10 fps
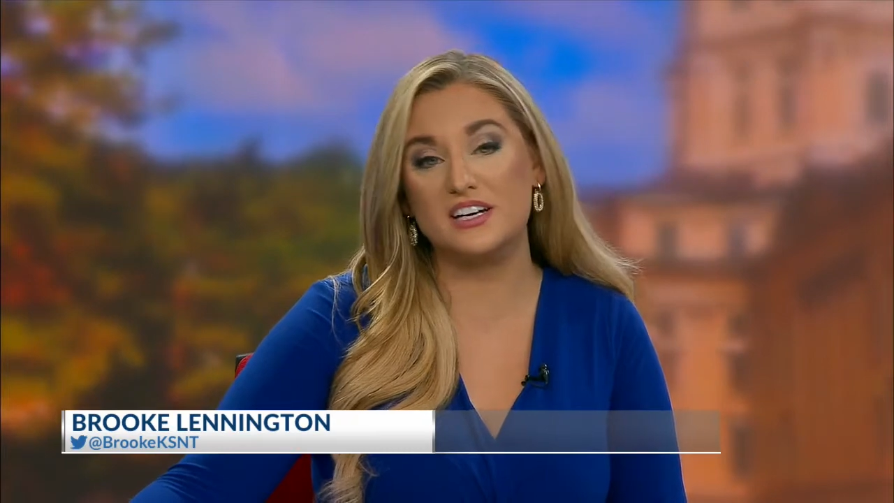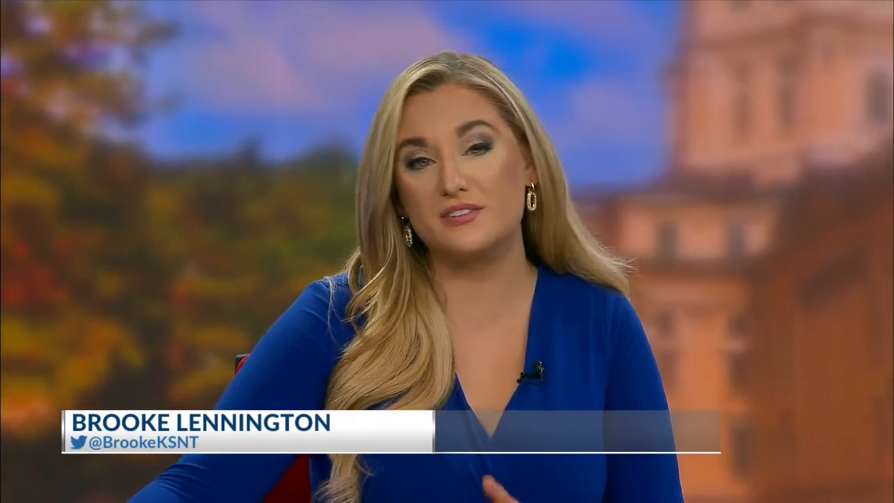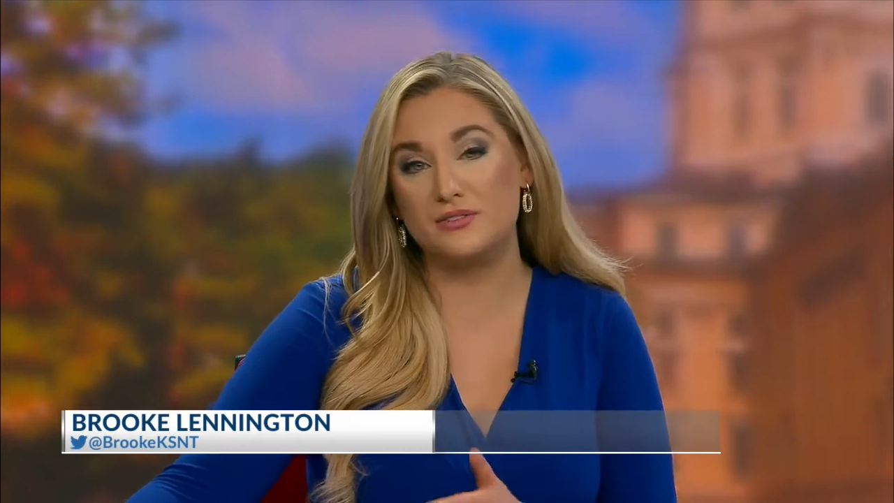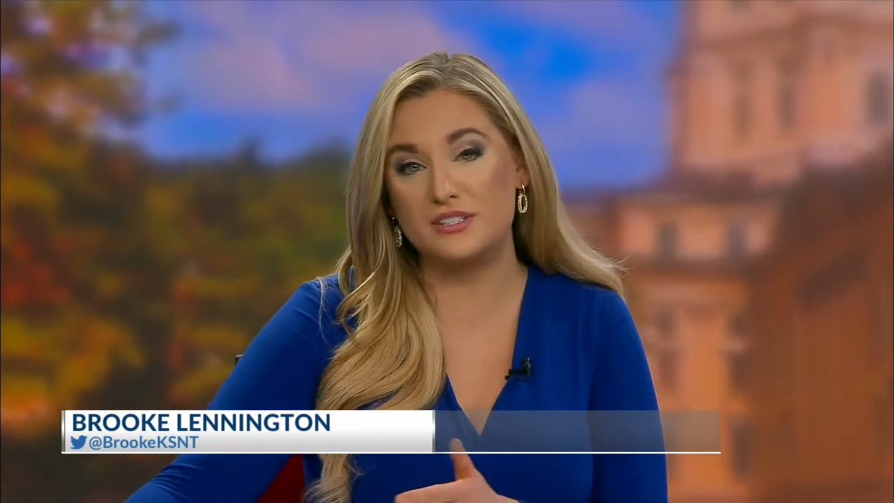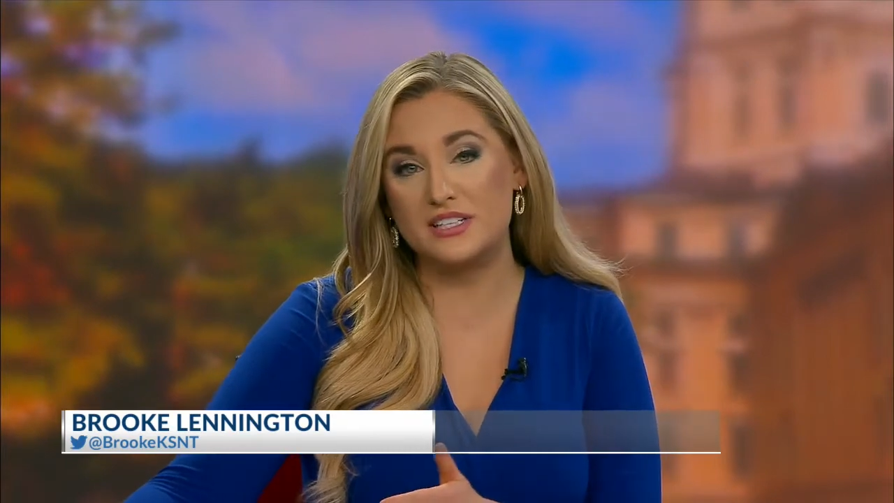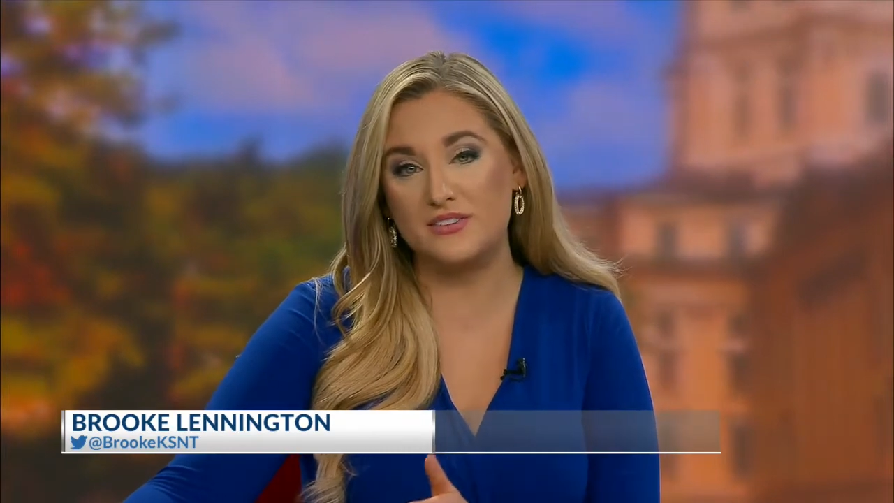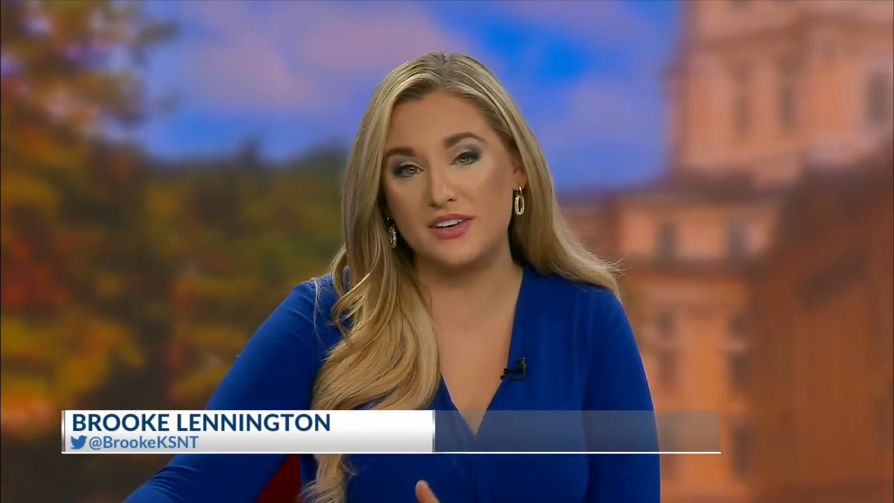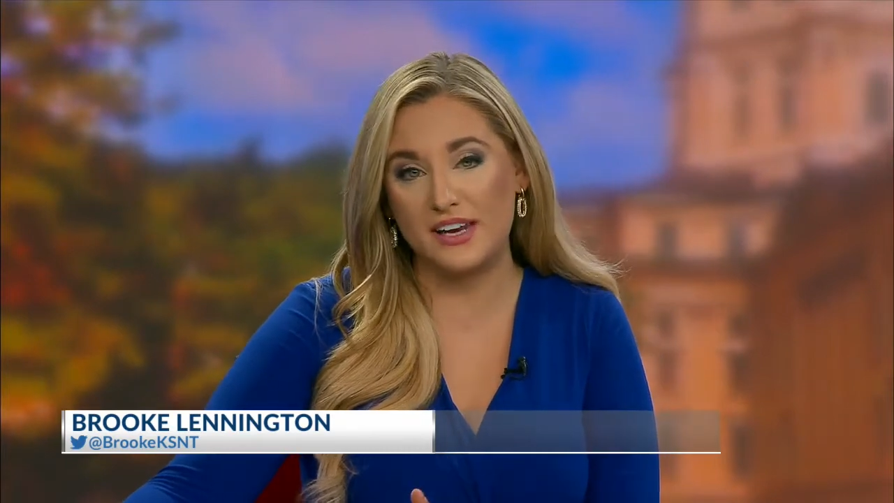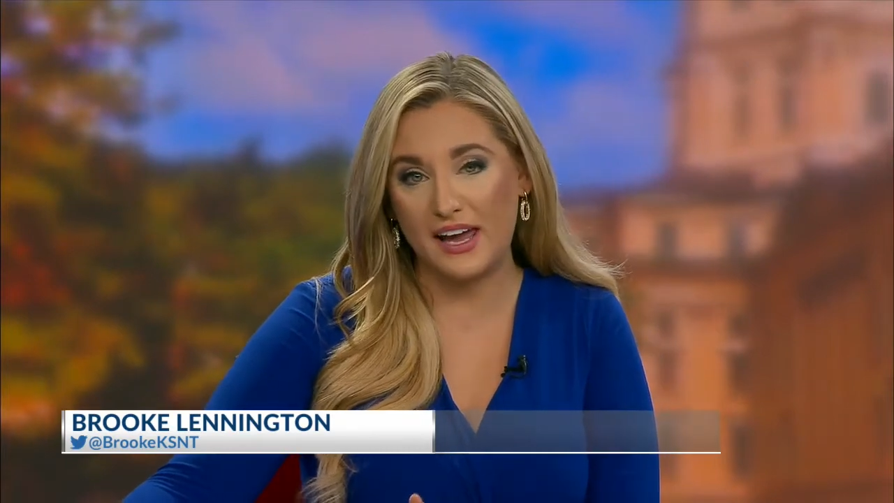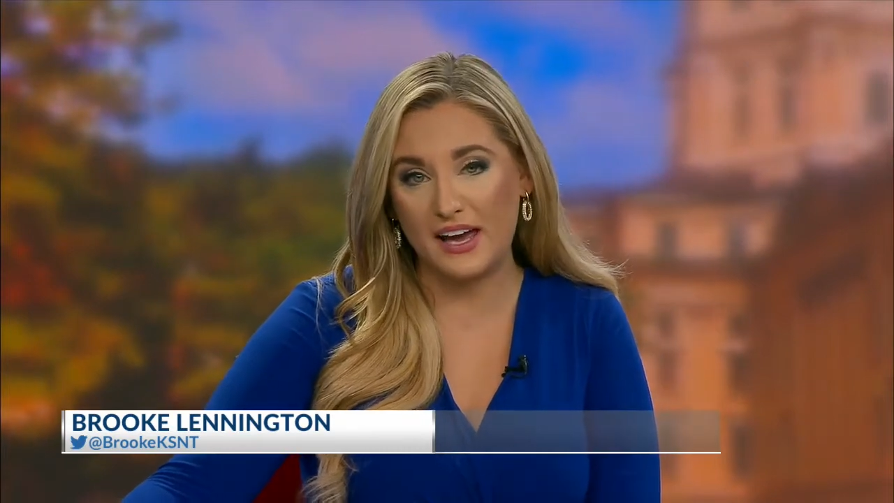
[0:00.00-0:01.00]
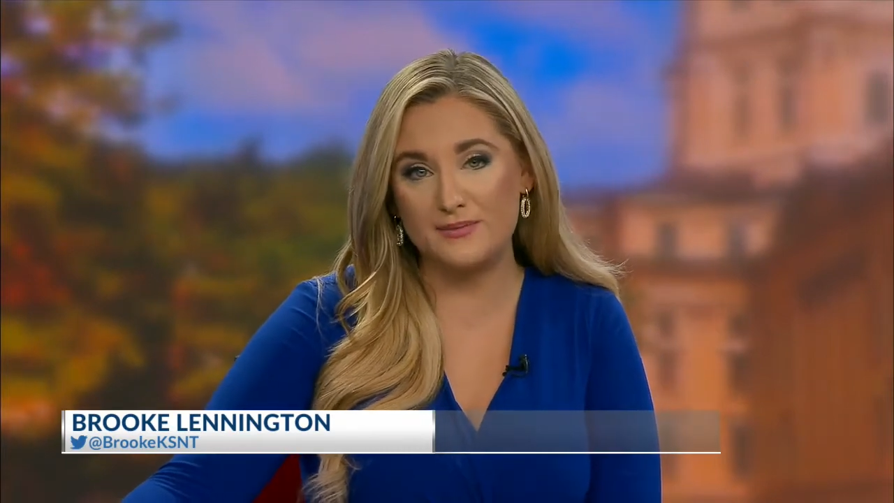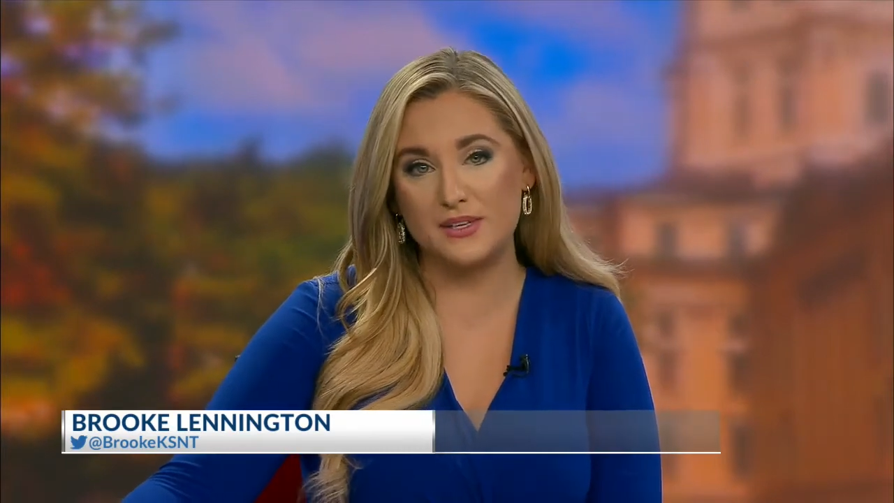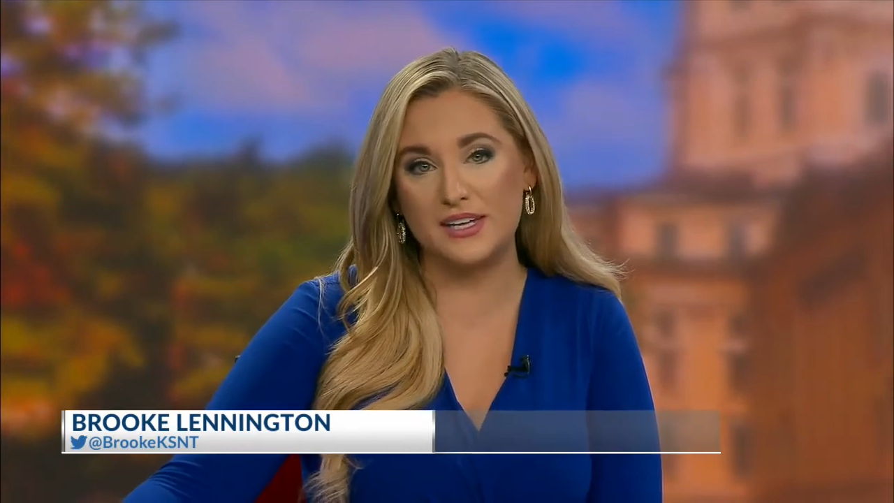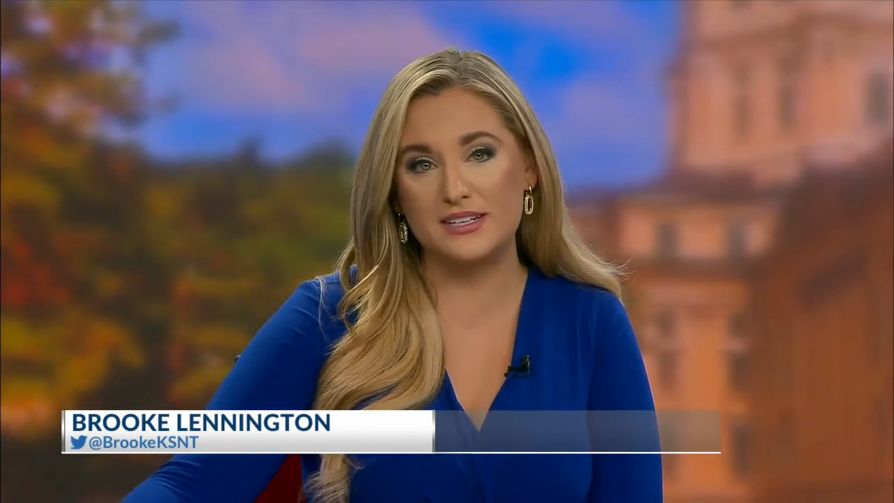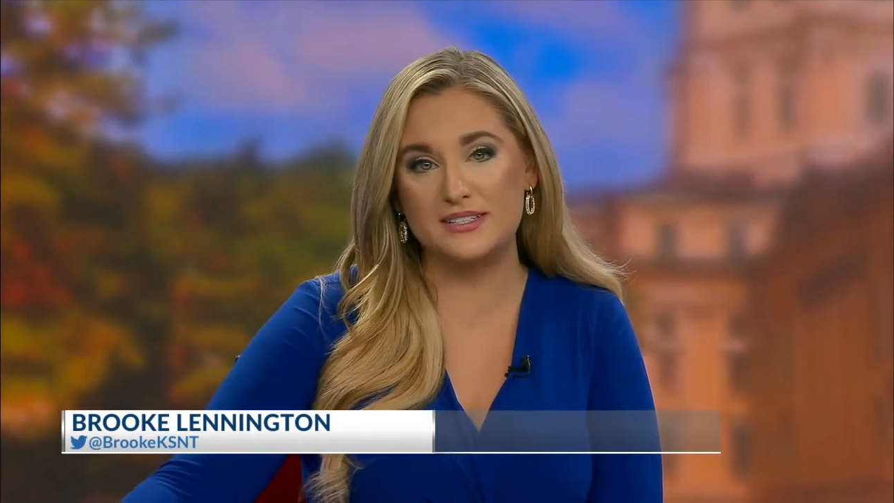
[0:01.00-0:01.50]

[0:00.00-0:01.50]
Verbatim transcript: of receiving an ambulance,